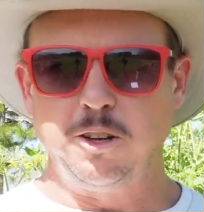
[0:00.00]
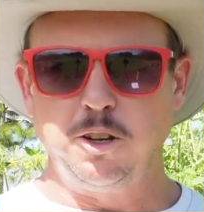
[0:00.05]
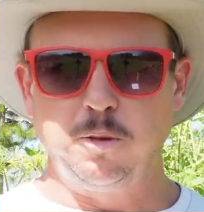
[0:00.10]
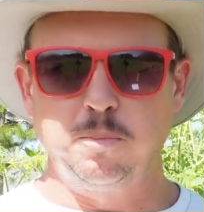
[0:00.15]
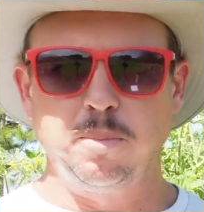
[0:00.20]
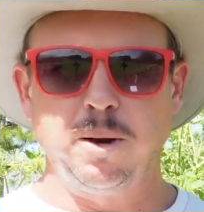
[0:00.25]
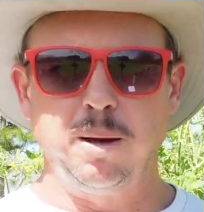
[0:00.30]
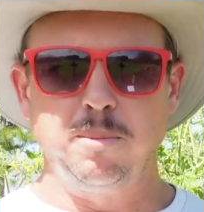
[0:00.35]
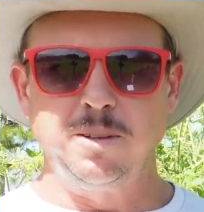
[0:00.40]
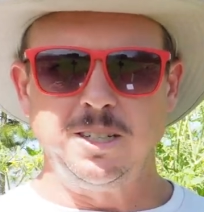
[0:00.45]
you've
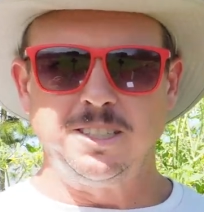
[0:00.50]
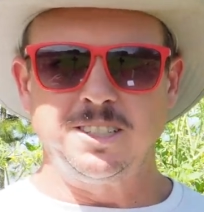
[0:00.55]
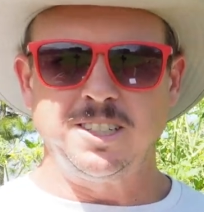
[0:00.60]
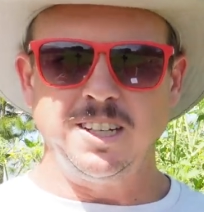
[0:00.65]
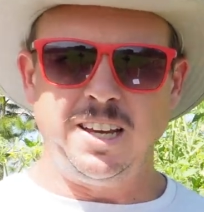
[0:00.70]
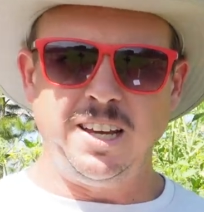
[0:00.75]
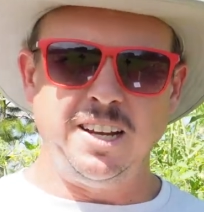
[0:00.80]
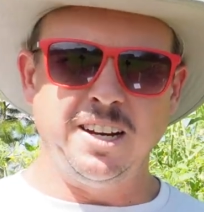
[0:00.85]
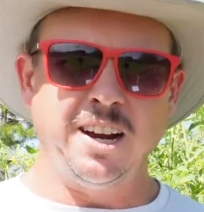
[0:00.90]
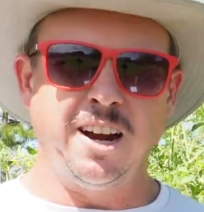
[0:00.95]
probably
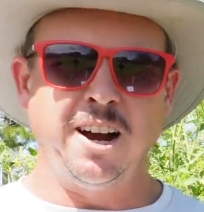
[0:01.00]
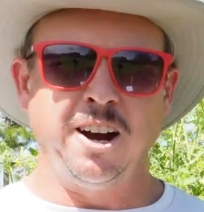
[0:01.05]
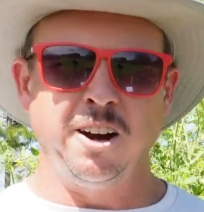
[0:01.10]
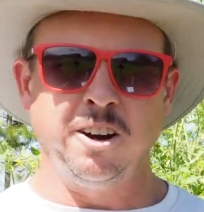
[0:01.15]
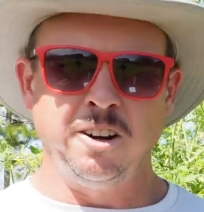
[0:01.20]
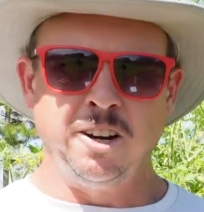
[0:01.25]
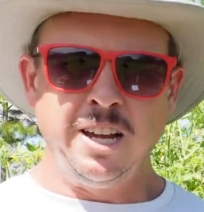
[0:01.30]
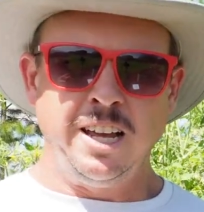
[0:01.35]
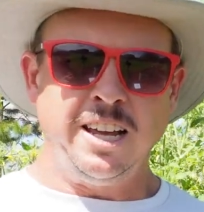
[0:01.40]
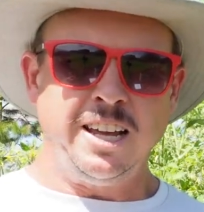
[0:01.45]
seen
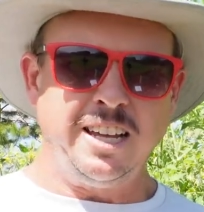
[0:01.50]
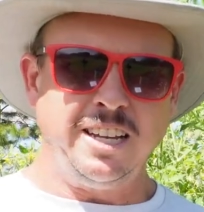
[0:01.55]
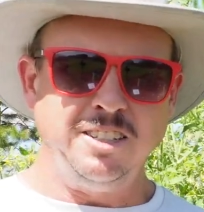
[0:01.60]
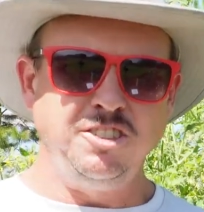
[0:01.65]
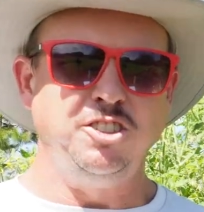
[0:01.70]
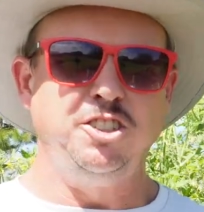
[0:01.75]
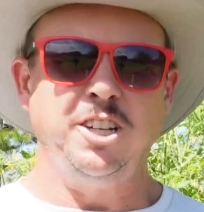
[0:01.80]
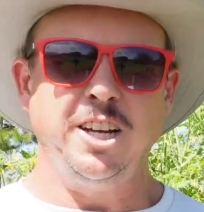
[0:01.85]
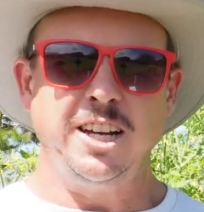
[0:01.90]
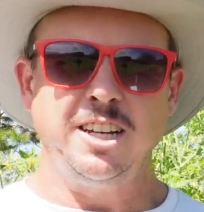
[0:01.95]
our
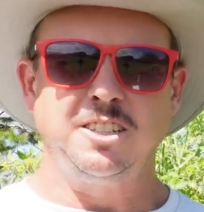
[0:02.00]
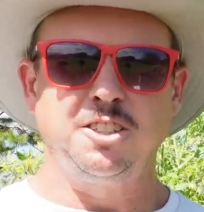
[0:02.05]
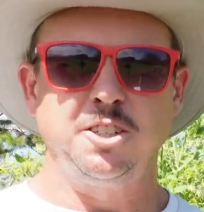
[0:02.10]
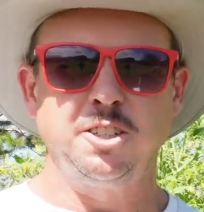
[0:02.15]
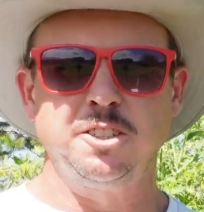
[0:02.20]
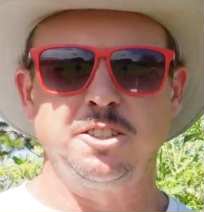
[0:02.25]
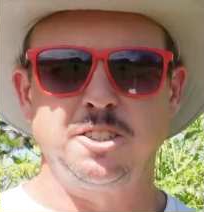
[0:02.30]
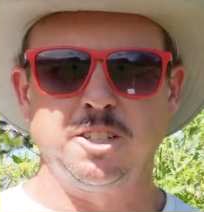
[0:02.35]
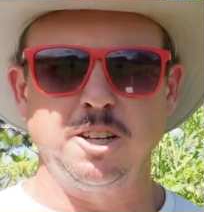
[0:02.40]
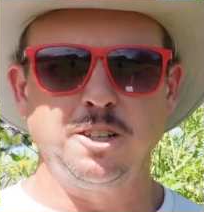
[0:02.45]

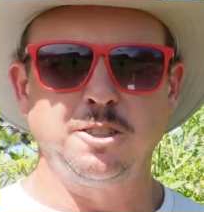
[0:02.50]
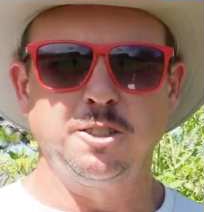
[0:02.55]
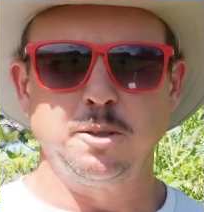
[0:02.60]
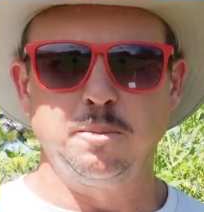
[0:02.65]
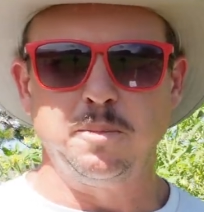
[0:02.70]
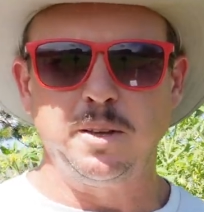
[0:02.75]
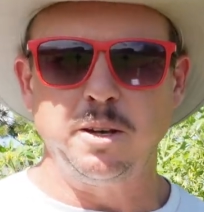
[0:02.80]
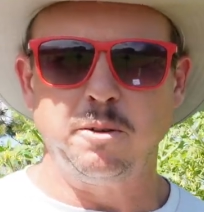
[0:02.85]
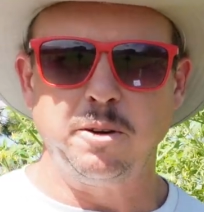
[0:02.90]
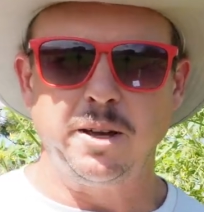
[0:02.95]
injection
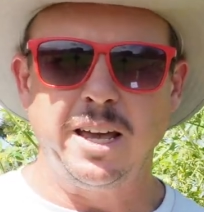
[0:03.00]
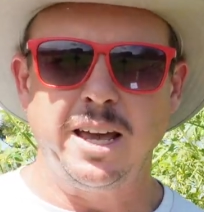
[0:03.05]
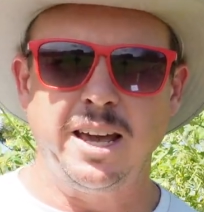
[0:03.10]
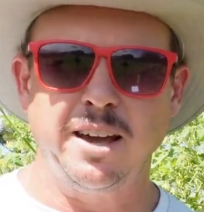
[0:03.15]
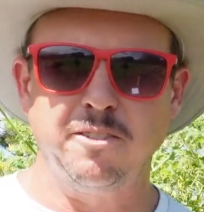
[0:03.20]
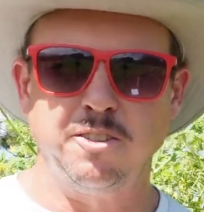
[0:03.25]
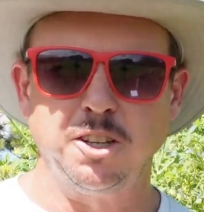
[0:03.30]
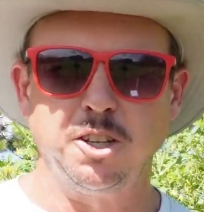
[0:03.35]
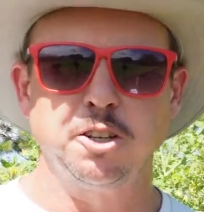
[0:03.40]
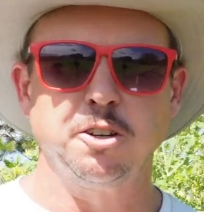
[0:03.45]
system that we
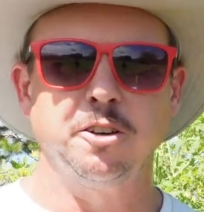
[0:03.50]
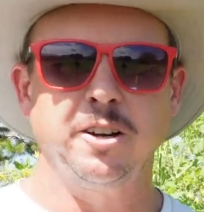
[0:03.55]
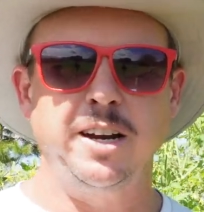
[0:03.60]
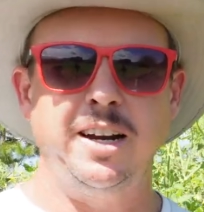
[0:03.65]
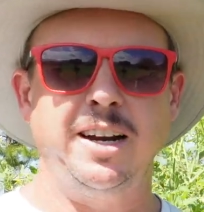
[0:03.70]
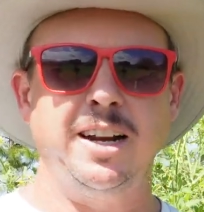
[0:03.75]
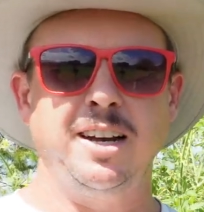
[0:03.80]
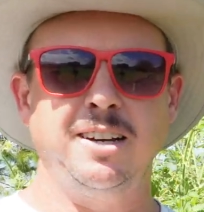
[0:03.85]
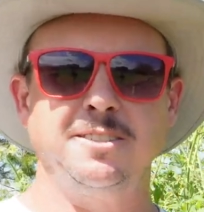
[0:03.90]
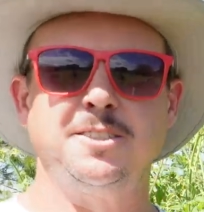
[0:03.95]
have in the
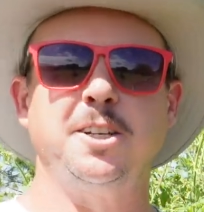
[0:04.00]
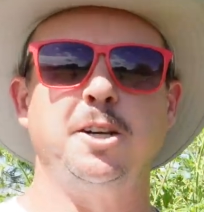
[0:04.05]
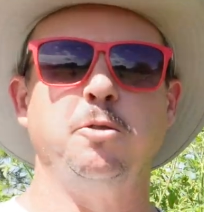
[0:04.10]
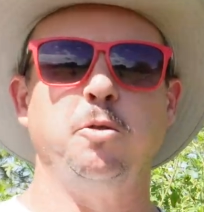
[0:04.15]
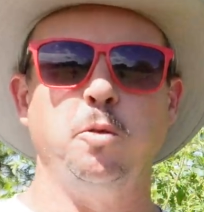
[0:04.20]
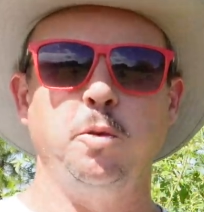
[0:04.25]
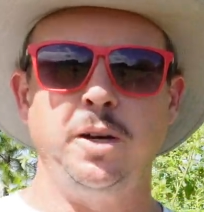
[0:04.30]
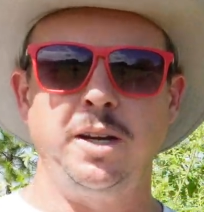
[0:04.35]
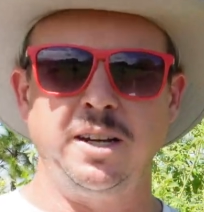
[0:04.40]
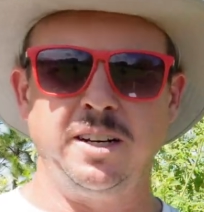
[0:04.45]
greenhouse there
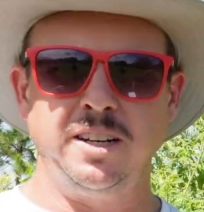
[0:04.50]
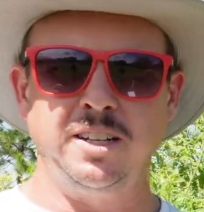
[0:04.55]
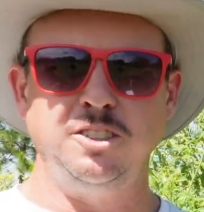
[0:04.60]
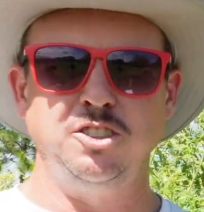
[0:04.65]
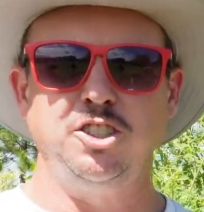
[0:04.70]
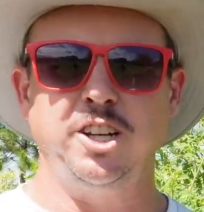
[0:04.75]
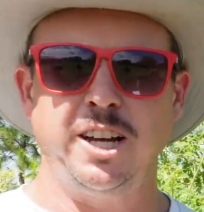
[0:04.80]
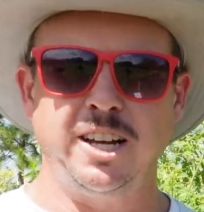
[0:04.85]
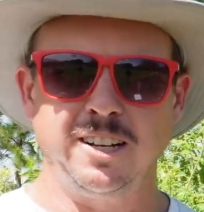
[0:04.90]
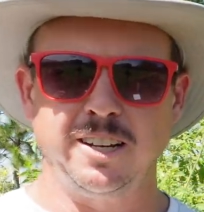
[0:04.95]
where we can
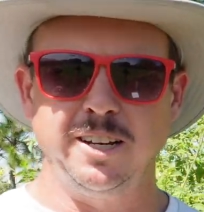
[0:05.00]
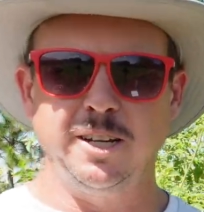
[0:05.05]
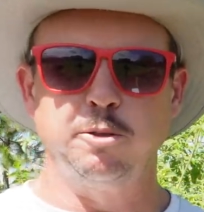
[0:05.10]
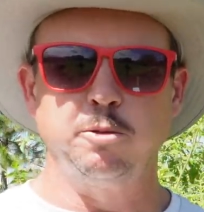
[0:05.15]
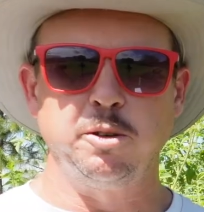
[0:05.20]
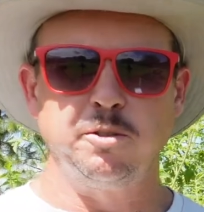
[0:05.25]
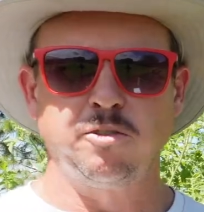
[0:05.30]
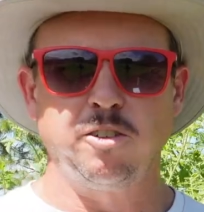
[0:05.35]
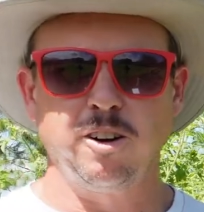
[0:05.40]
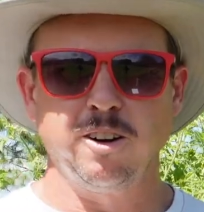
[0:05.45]
inject
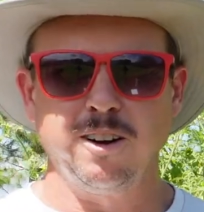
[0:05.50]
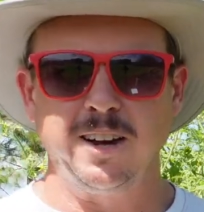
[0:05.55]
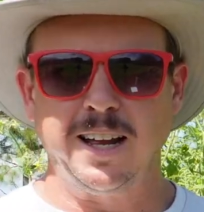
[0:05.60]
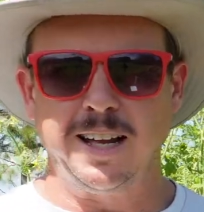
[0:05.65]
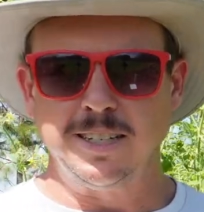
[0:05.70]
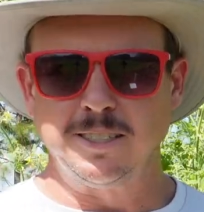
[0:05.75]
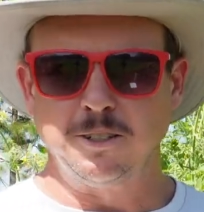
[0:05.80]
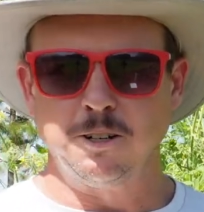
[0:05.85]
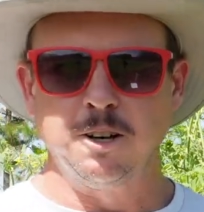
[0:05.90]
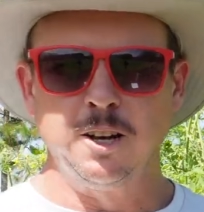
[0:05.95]
liquid
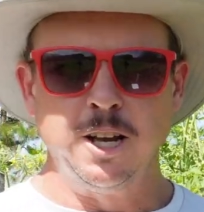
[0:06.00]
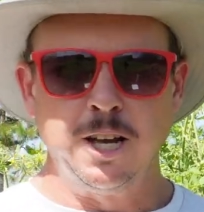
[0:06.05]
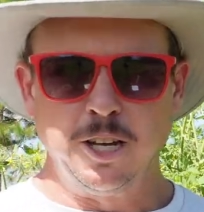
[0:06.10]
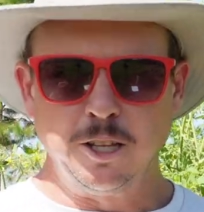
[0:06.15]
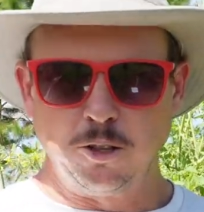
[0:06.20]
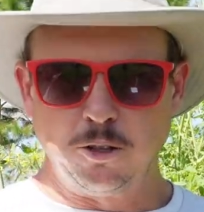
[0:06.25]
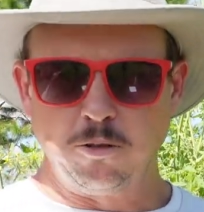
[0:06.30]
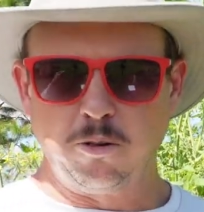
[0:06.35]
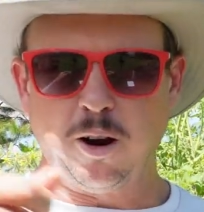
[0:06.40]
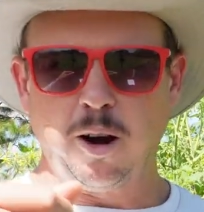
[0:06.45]
fertilizer
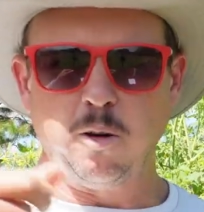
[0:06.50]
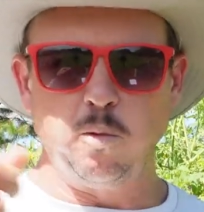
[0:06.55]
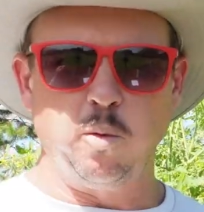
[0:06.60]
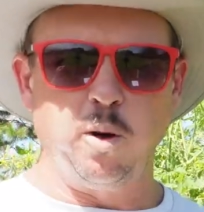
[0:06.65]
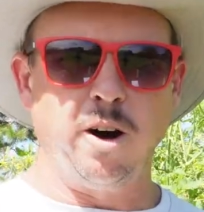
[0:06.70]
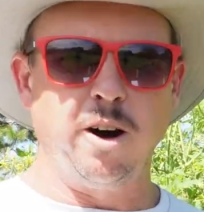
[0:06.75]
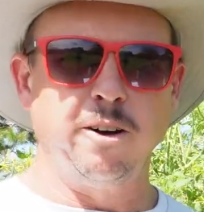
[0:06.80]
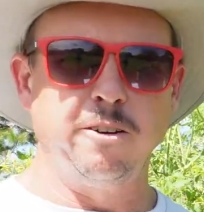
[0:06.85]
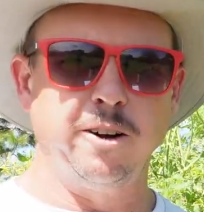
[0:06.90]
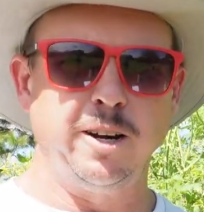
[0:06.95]
through our
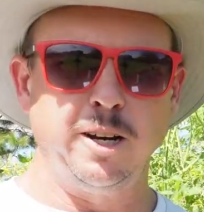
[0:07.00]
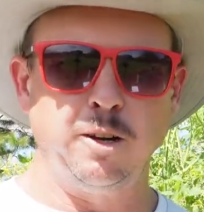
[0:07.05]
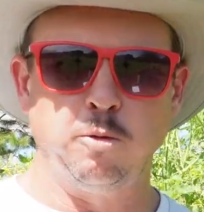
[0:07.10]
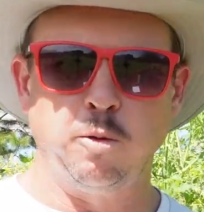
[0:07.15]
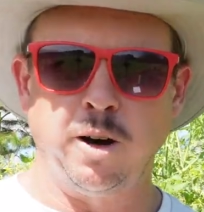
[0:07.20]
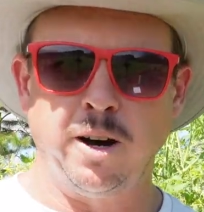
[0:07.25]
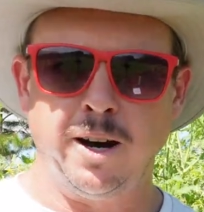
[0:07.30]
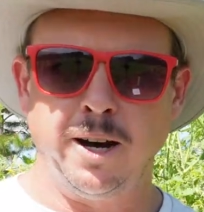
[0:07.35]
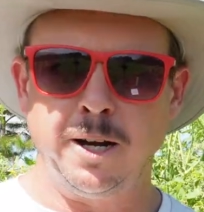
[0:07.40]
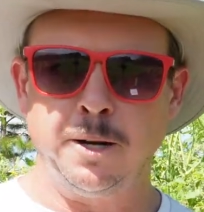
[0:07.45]
watering
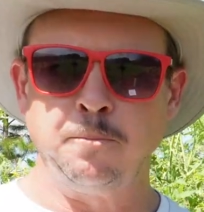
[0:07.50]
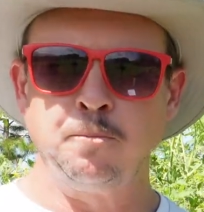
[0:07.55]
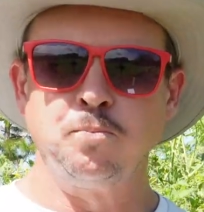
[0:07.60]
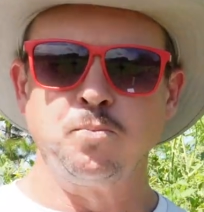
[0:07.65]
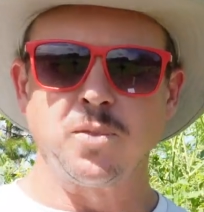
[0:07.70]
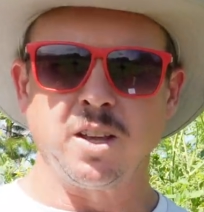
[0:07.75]
wand